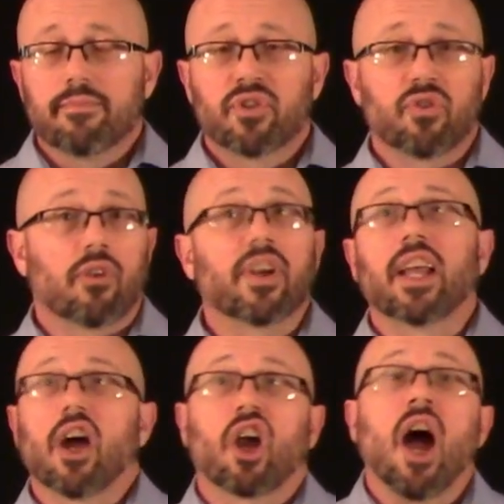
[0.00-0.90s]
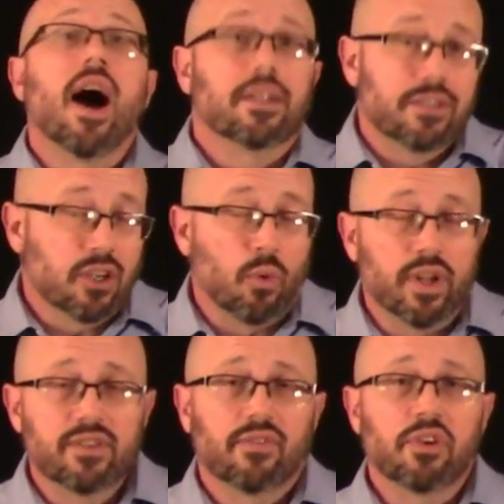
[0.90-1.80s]
serving a
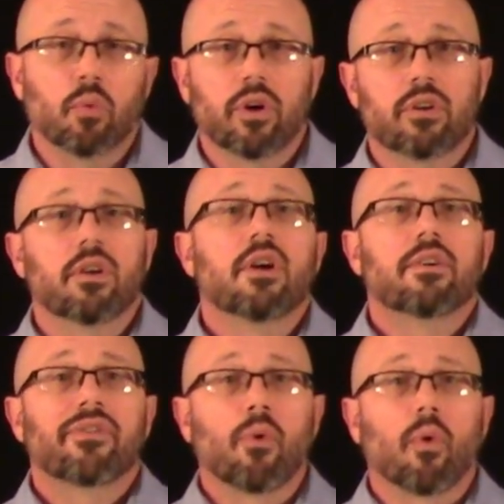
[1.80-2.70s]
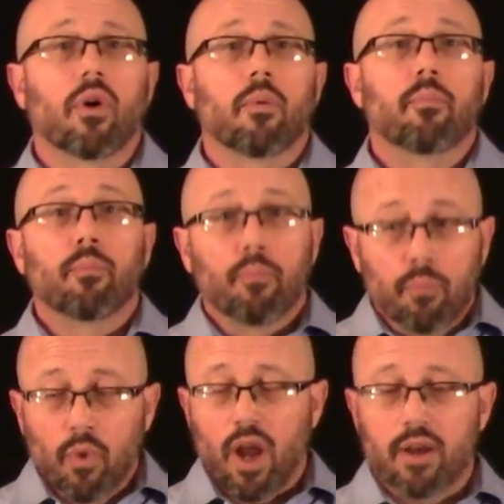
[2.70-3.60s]
consequence, if you will, for
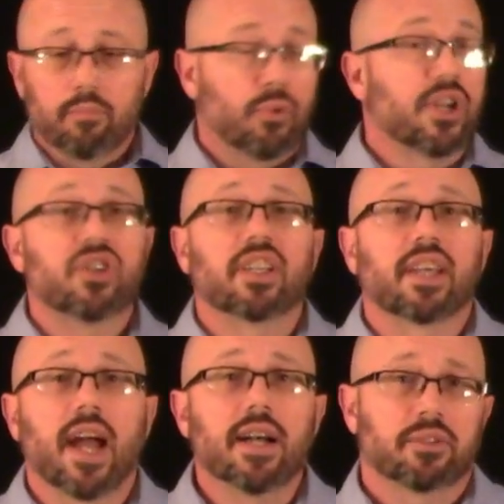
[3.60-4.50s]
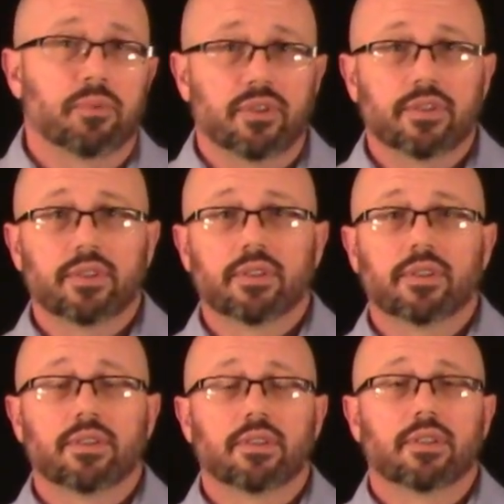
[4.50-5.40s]
preaching the gospel.
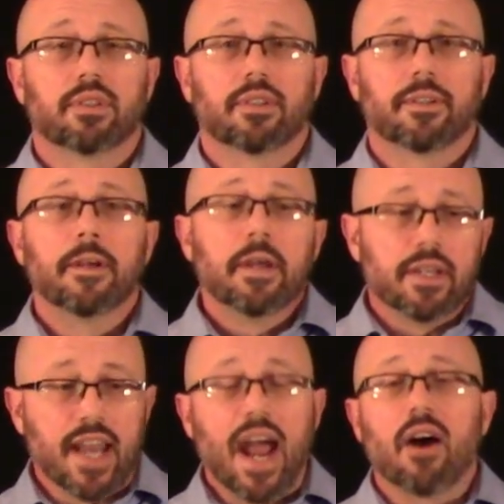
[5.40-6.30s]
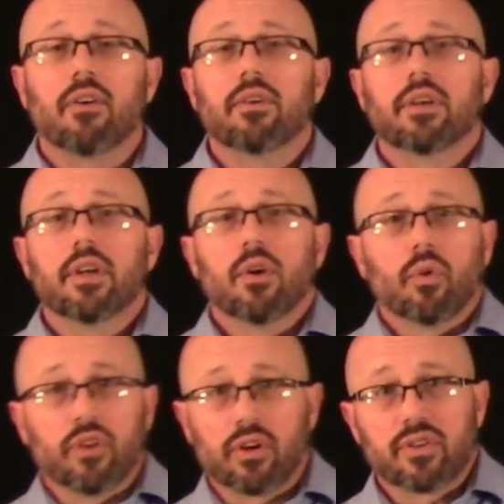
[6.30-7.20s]
Now,
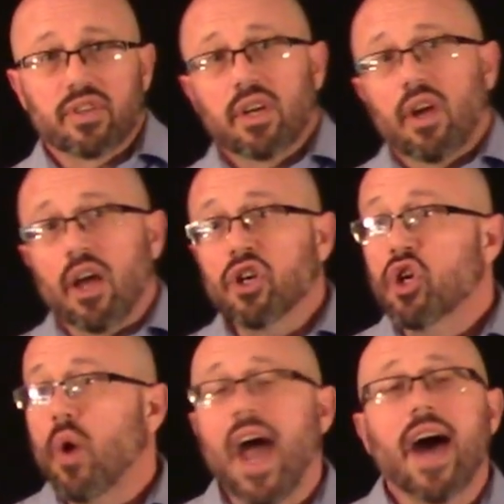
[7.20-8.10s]
There's a new